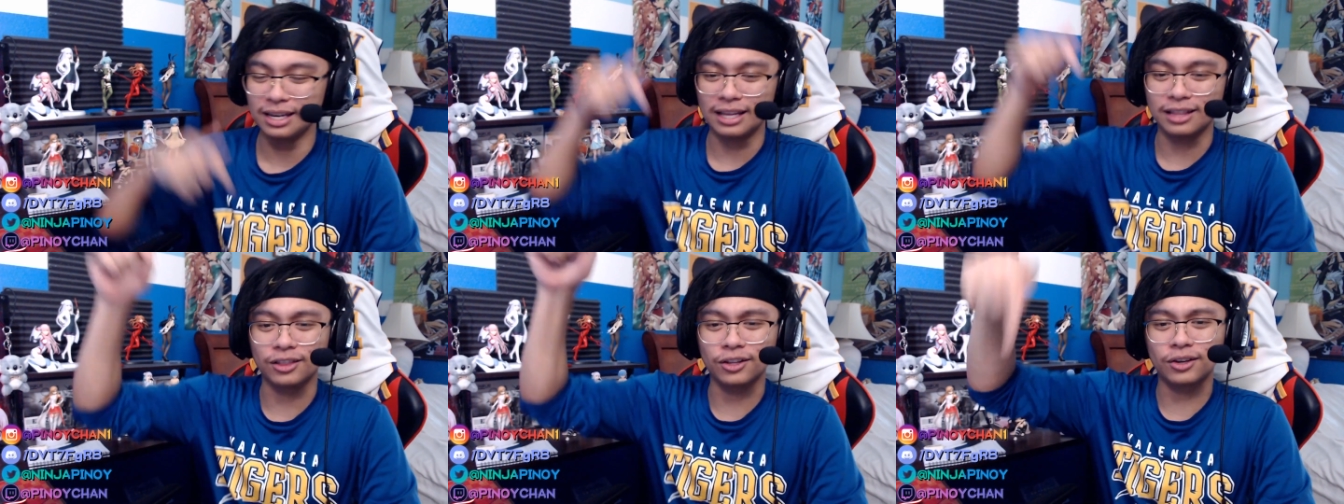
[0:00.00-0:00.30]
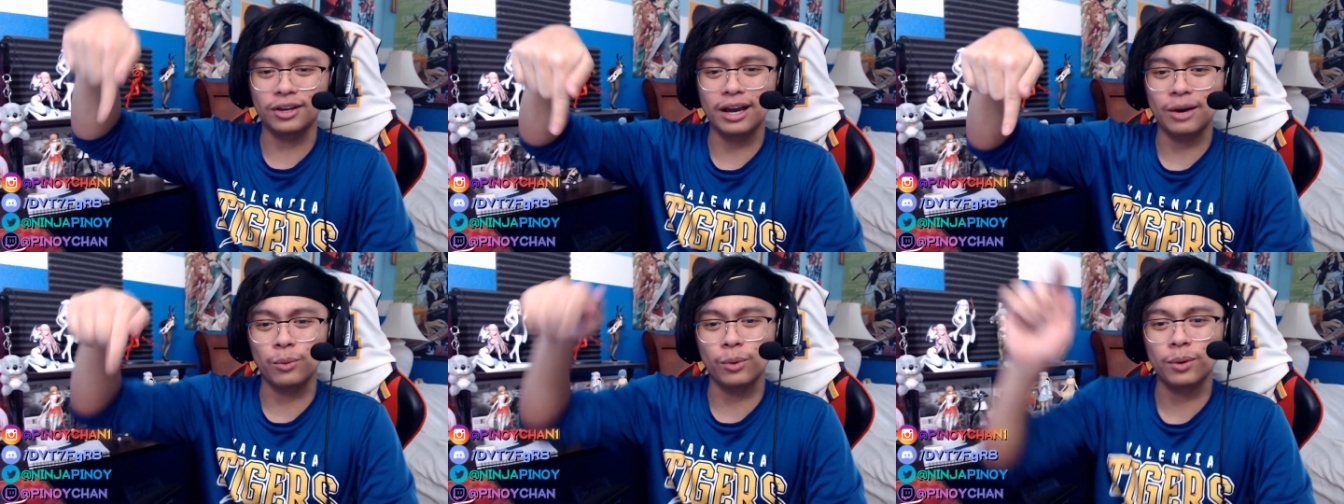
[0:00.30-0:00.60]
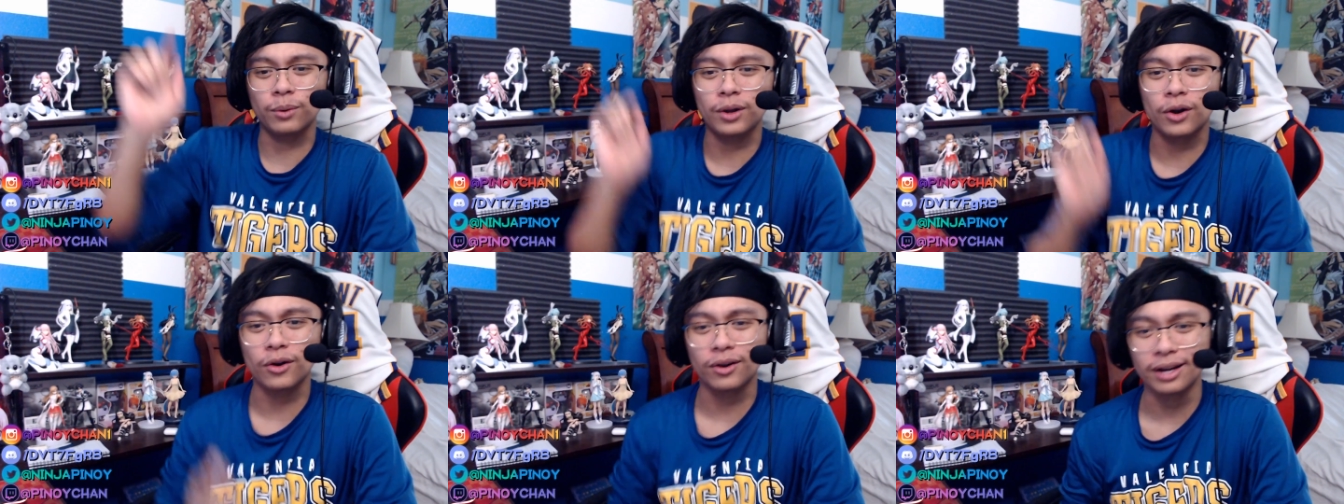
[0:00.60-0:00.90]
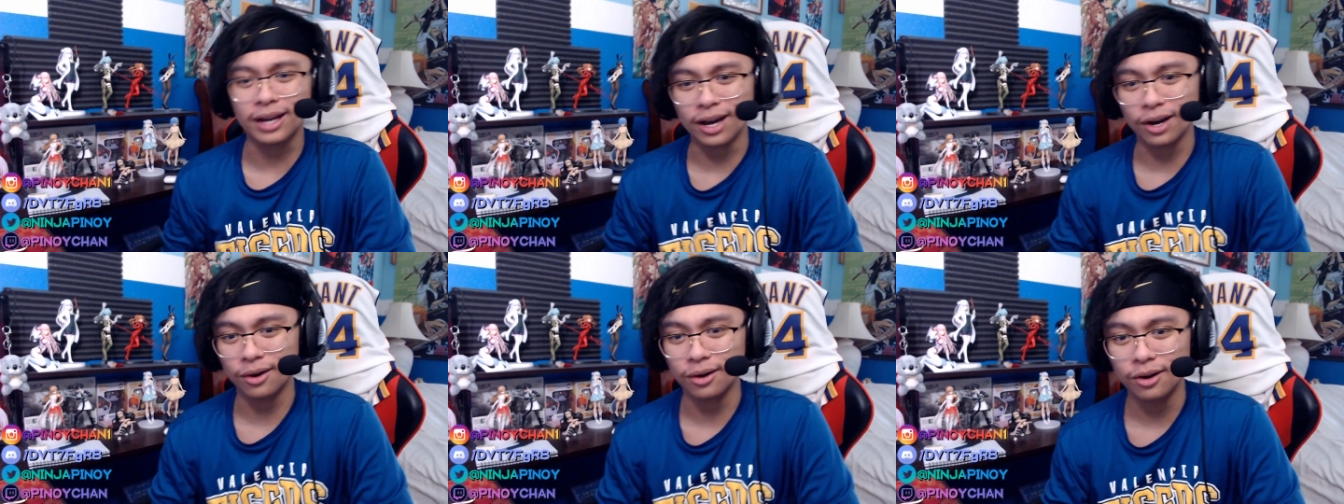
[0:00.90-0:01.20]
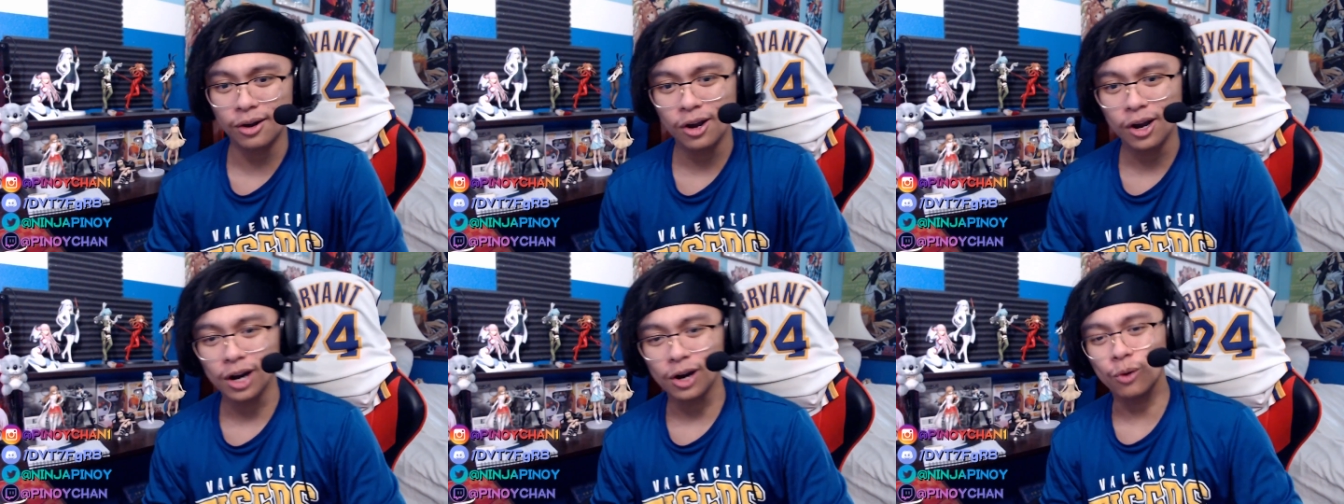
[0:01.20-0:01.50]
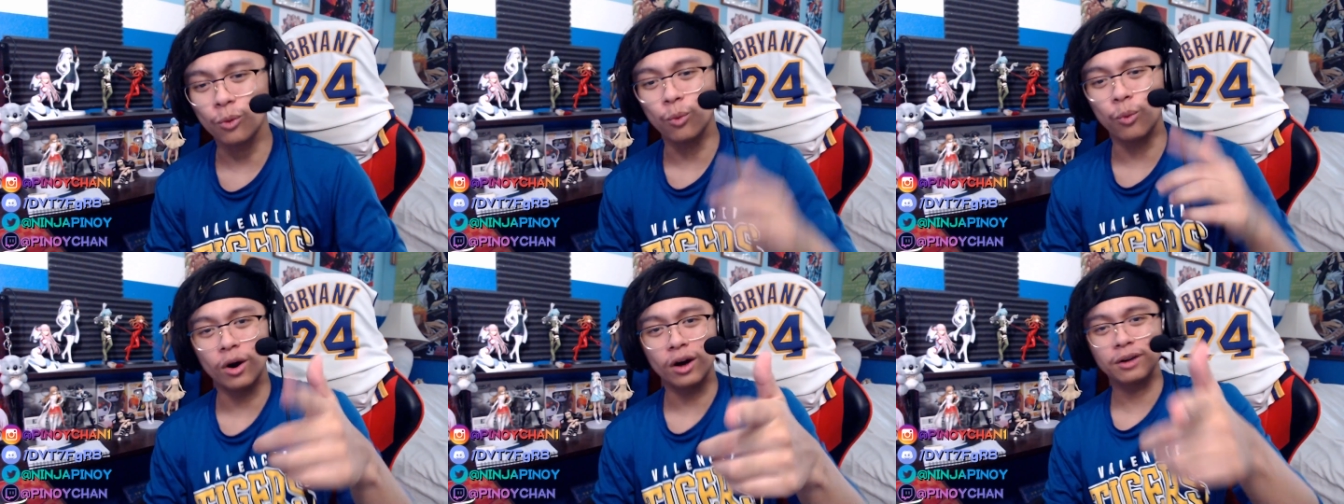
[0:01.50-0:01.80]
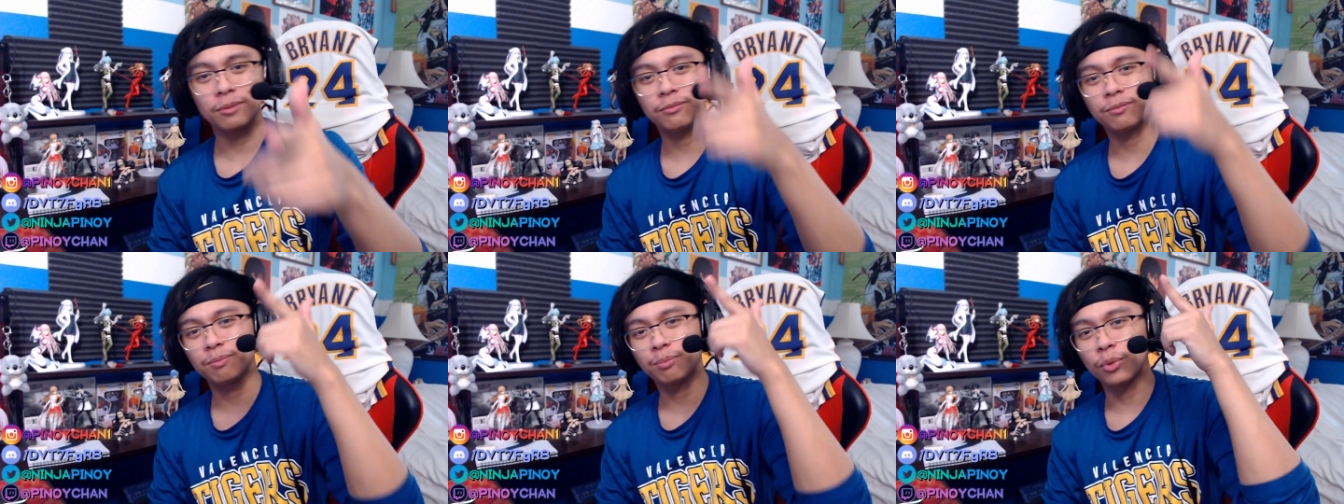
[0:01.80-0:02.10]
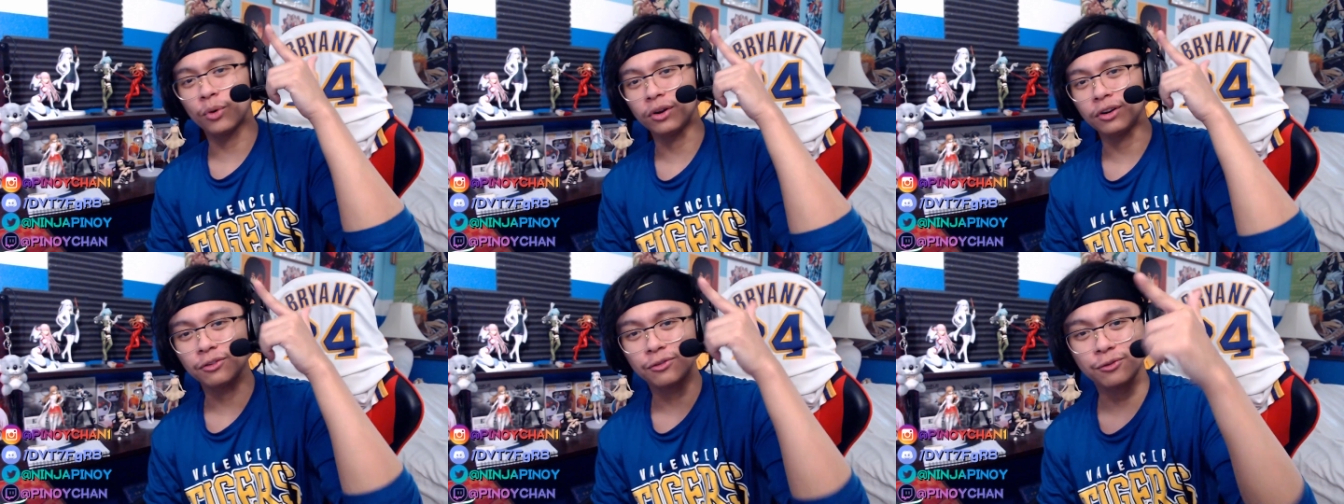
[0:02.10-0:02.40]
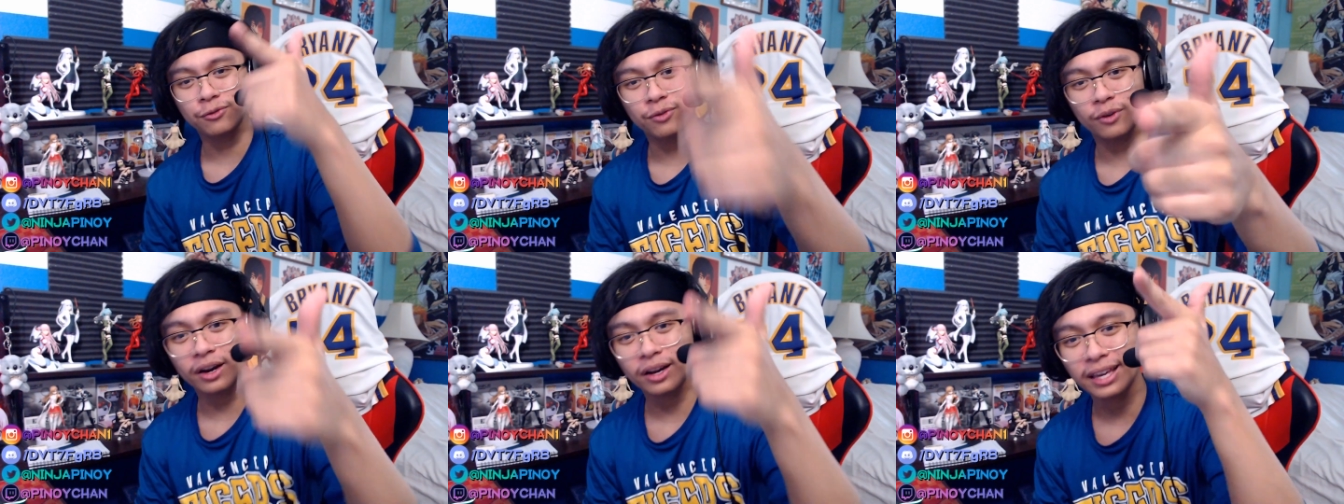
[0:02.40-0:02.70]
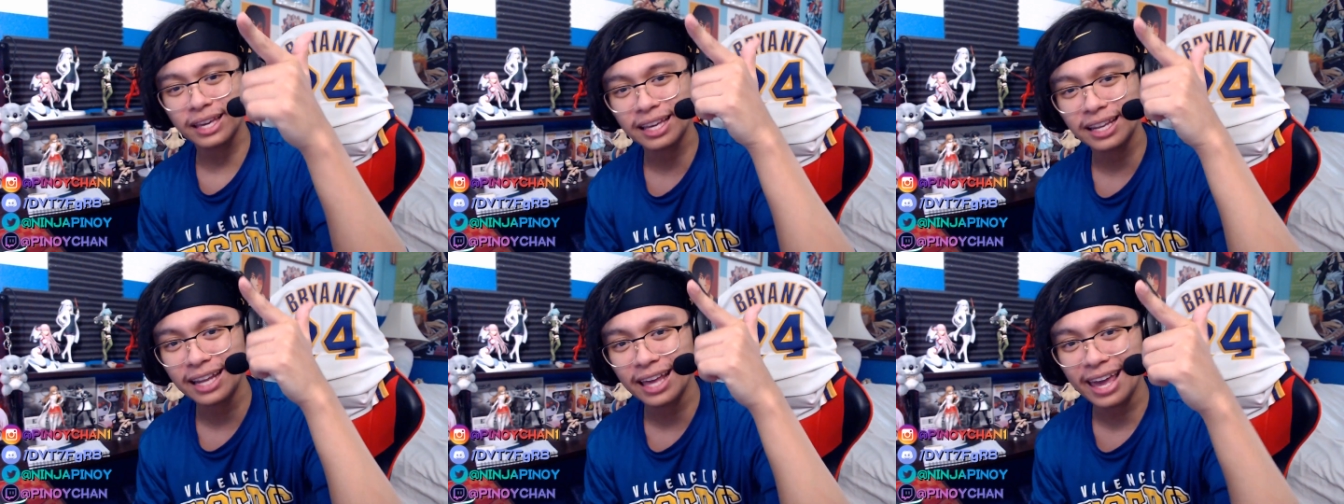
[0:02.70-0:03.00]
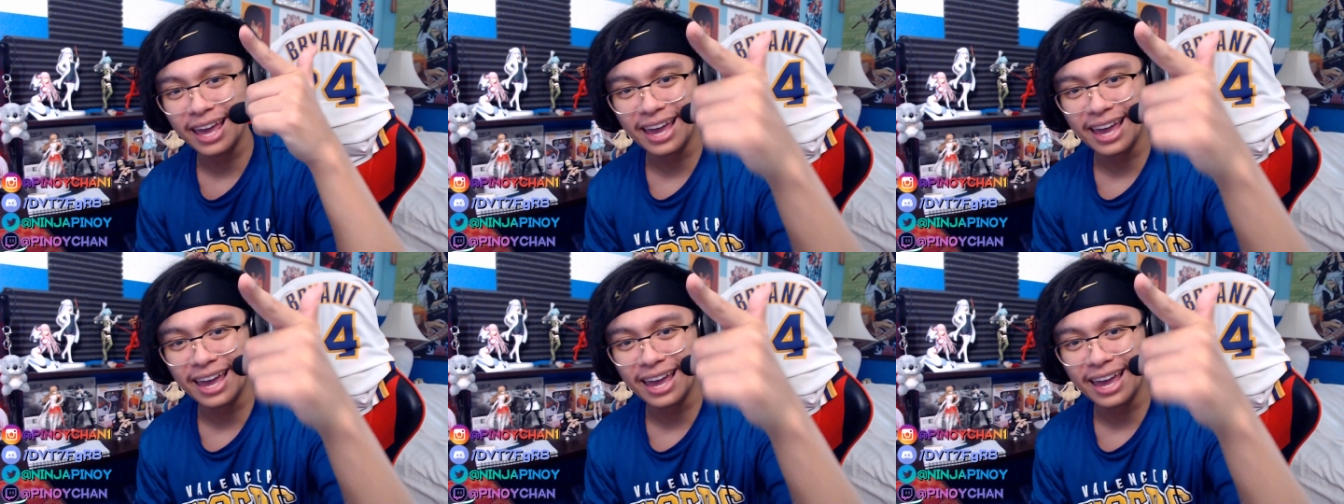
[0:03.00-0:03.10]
and look at where we are now. 1.8k